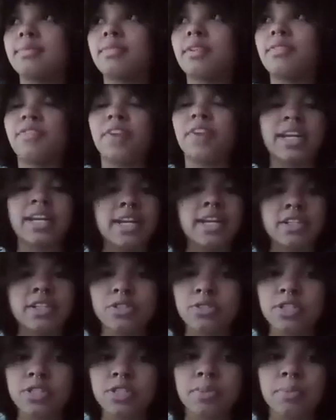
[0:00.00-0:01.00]

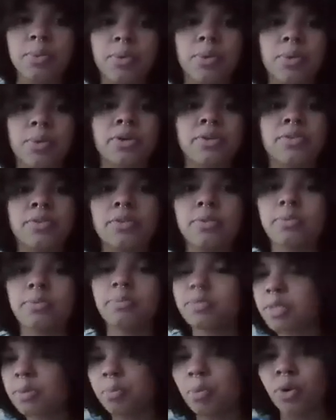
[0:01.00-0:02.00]
financial support
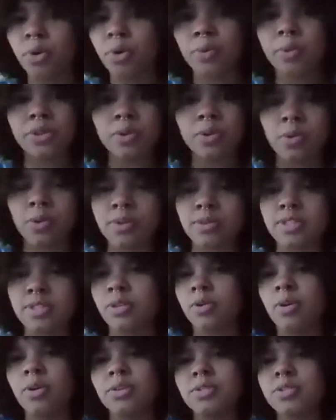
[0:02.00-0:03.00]
with goals.
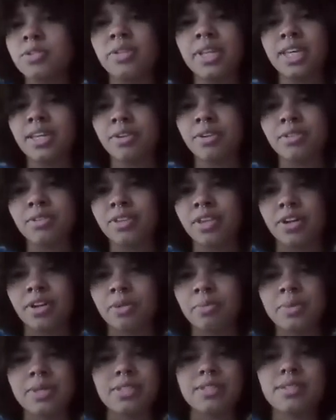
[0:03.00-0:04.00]
They're also like your
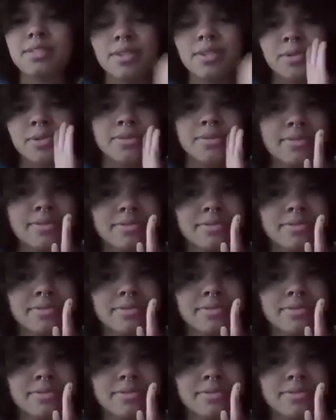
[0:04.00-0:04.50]
therapist. Don't